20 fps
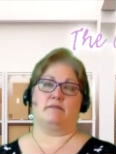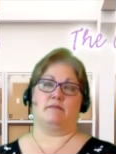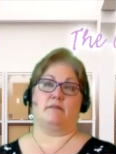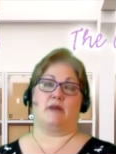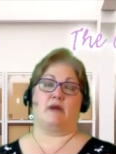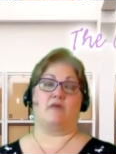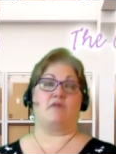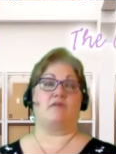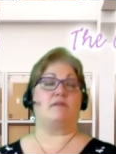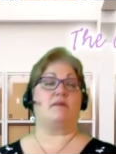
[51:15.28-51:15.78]

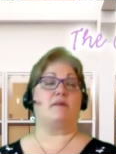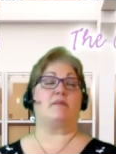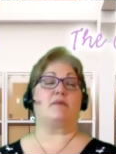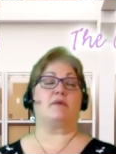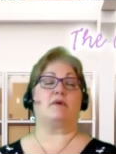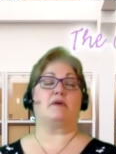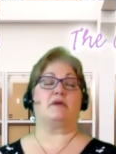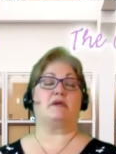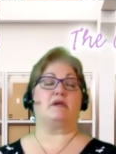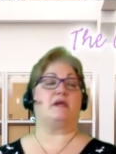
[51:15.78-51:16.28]
I
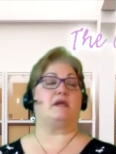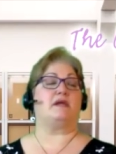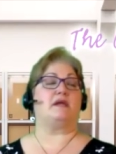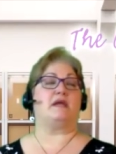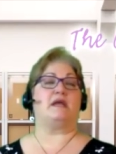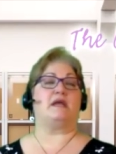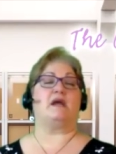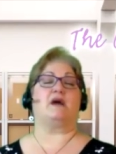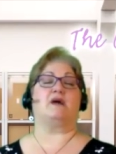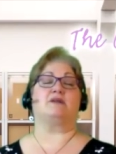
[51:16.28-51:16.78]
remember
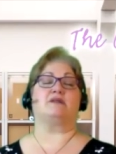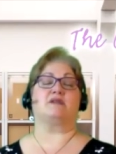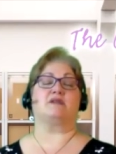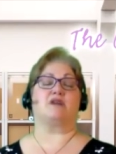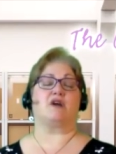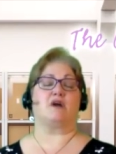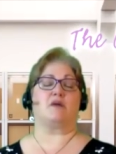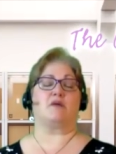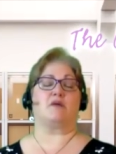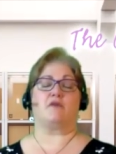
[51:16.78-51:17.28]
eons
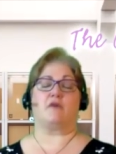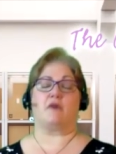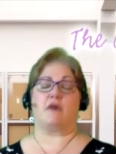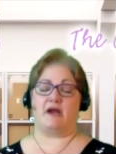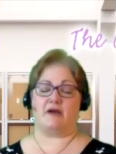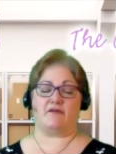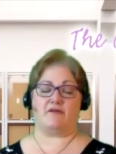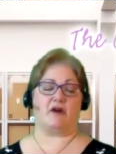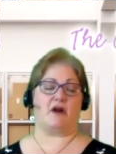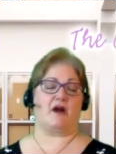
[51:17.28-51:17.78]
ago, before
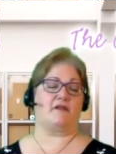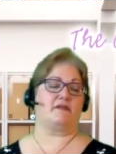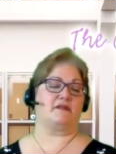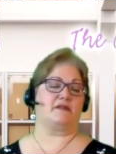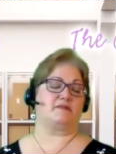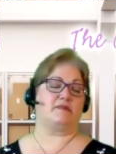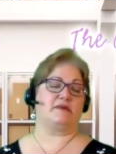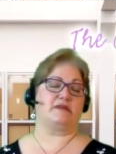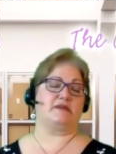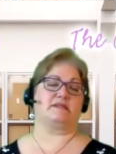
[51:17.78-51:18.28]
I ever got in
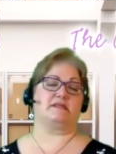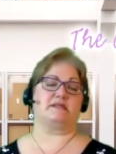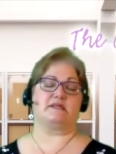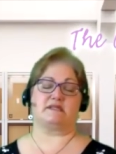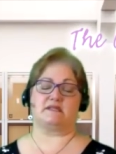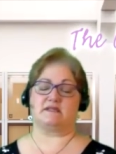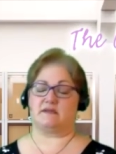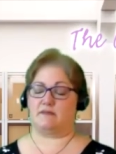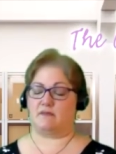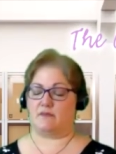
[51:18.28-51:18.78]
this
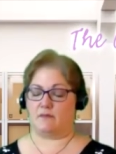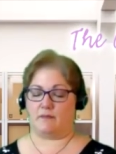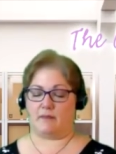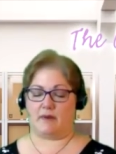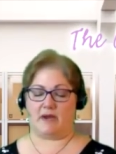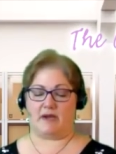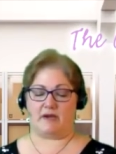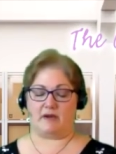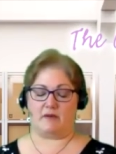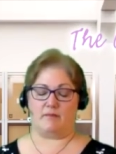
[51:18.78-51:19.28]
business,
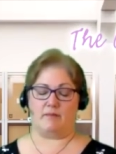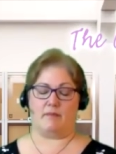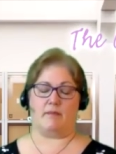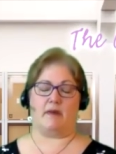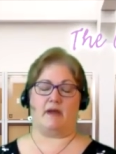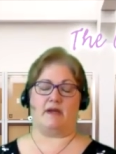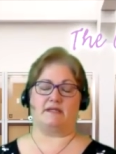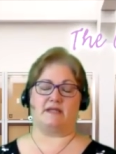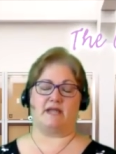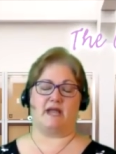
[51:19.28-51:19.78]
my
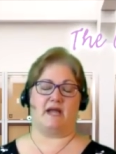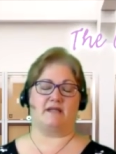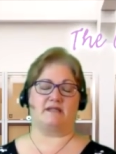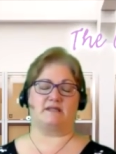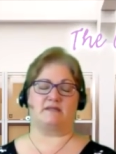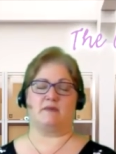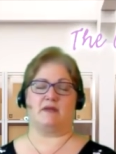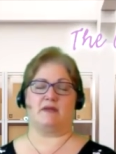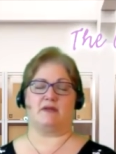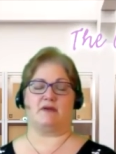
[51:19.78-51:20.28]

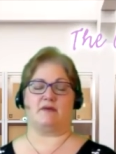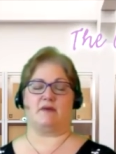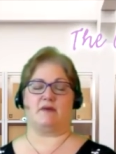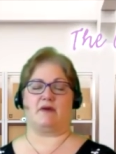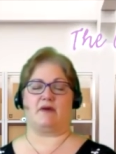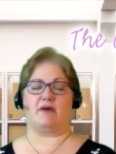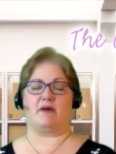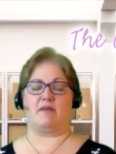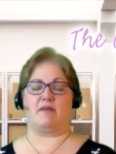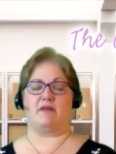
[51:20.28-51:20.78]
dad's mother,
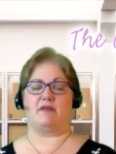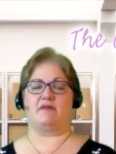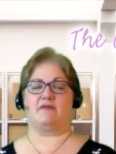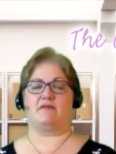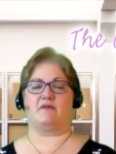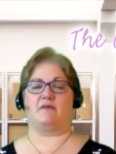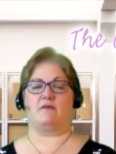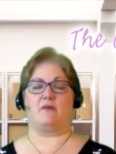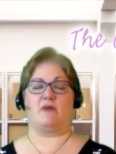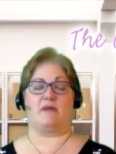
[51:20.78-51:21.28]
my grandmother
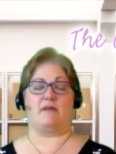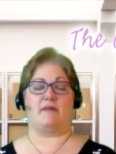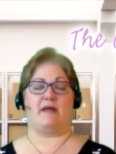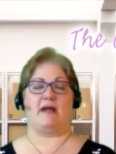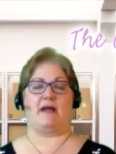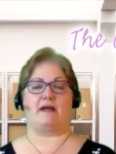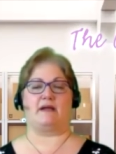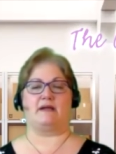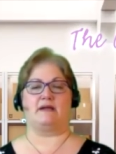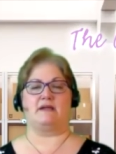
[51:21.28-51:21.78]
from way
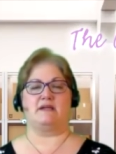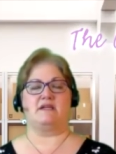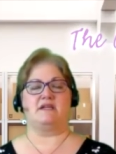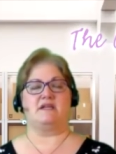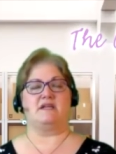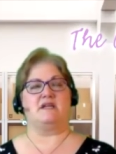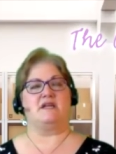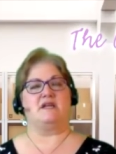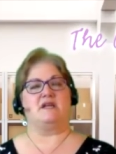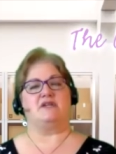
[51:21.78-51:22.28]
back,
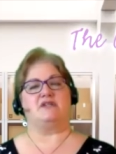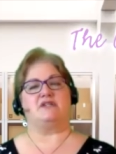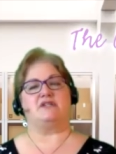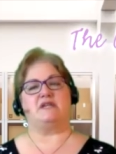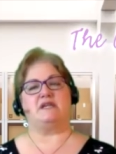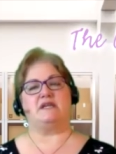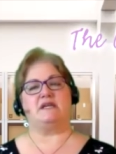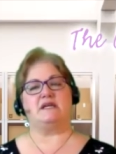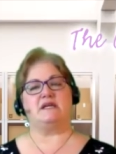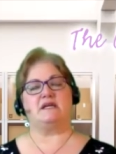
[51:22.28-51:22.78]

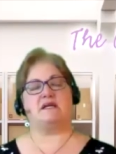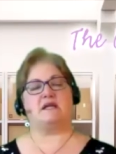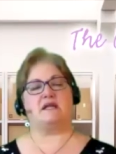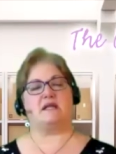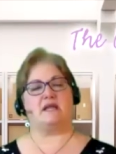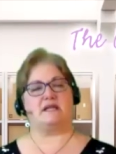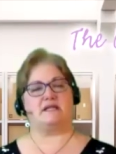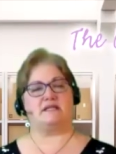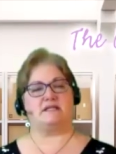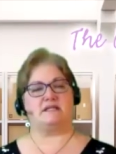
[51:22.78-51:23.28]
she
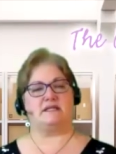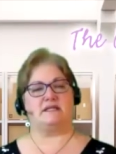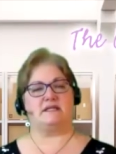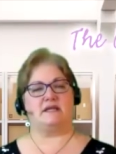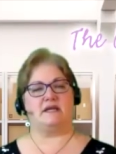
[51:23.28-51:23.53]
collected